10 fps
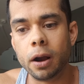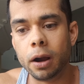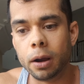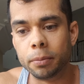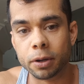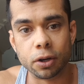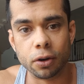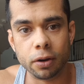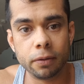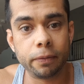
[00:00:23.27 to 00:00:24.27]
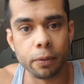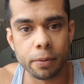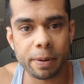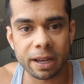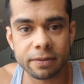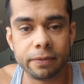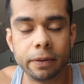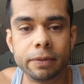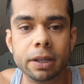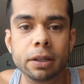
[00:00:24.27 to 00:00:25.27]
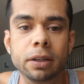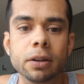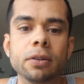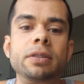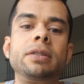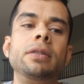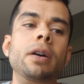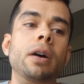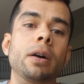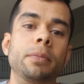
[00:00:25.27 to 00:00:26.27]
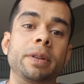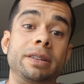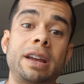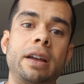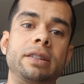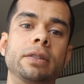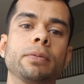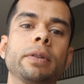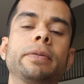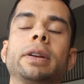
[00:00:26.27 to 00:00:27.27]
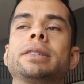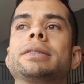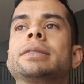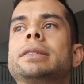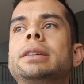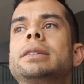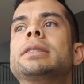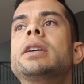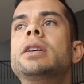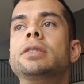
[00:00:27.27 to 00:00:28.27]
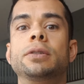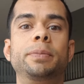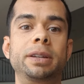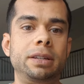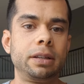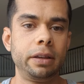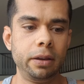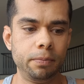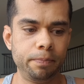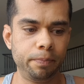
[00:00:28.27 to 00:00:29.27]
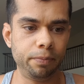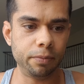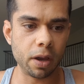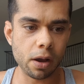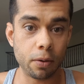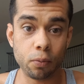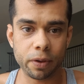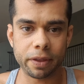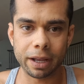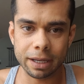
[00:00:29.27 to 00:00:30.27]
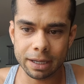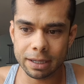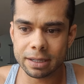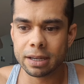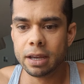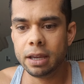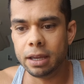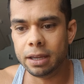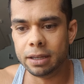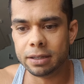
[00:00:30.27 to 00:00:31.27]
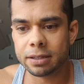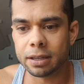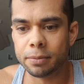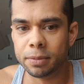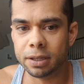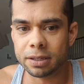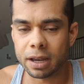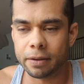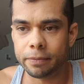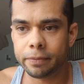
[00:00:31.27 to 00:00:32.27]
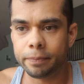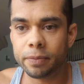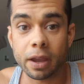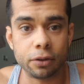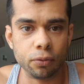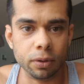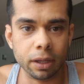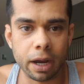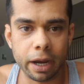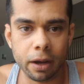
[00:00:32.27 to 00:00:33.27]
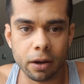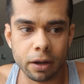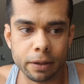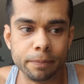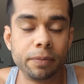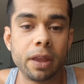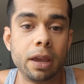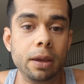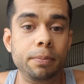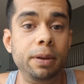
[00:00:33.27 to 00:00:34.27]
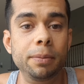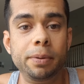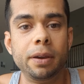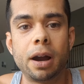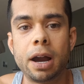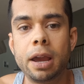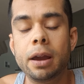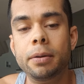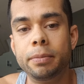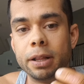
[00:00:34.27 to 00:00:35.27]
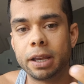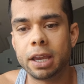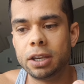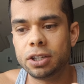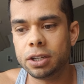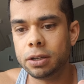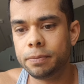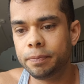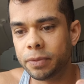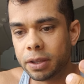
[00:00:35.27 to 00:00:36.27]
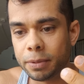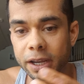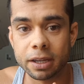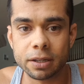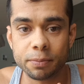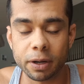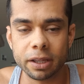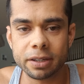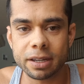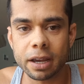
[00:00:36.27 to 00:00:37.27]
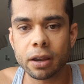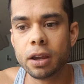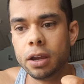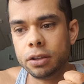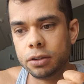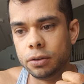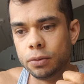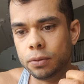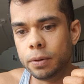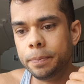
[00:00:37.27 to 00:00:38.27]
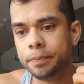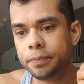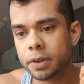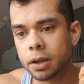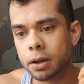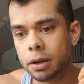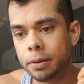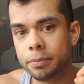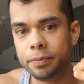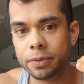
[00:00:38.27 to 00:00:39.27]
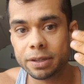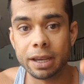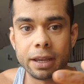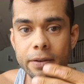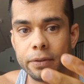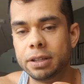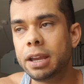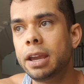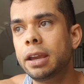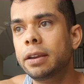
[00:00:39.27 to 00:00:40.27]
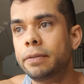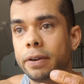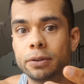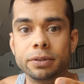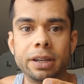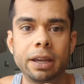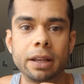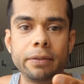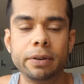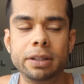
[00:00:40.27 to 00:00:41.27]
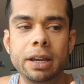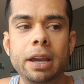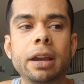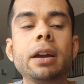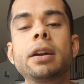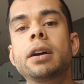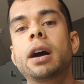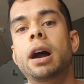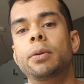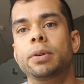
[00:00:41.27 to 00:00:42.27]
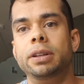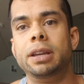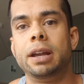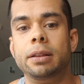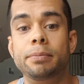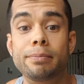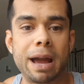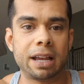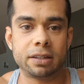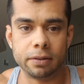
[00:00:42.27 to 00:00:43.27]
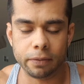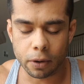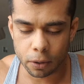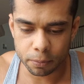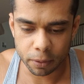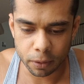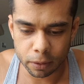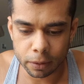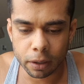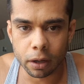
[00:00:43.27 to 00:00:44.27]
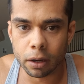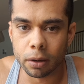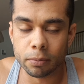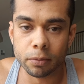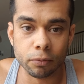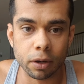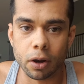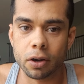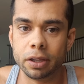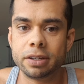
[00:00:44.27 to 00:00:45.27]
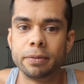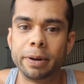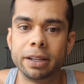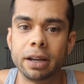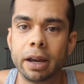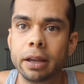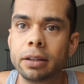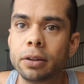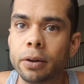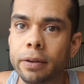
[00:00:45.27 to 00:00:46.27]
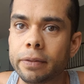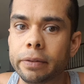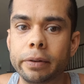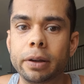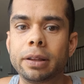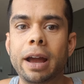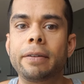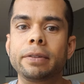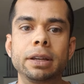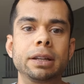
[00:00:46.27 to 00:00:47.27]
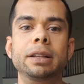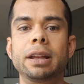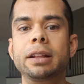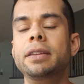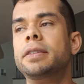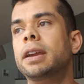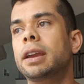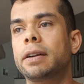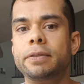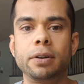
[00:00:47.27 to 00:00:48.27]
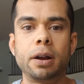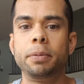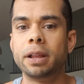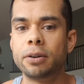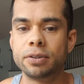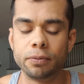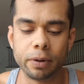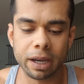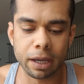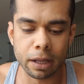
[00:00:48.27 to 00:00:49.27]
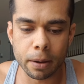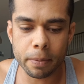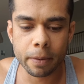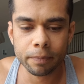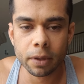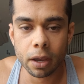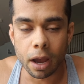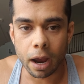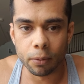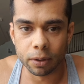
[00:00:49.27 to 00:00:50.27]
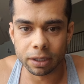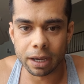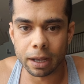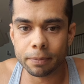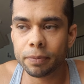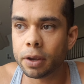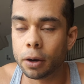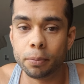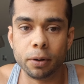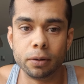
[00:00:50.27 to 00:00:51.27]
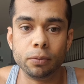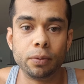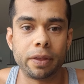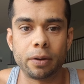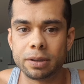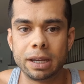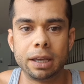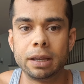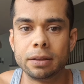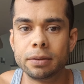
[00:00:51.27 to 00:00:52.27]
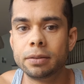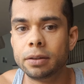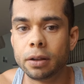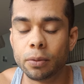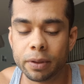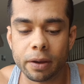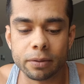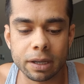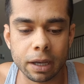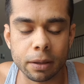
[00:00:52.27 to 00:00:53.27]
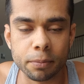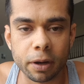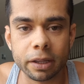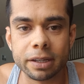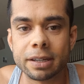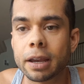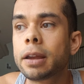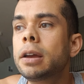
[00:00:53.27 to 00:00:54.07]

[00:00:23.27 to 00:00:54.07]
um, GERD for the past 15 years. Um, that's acid reflux disease. So basically, uh, what that is, is it means I've had to rely on a PPI medication, in my case Prilosec, to um, take every day. If I don't take it every day, I would get massive heartburn um, regardless of my diet. You know, even if I haven't eaten anything after a couple hours of waking up, I would get heartburn without taking, you know, without taking Prilosec.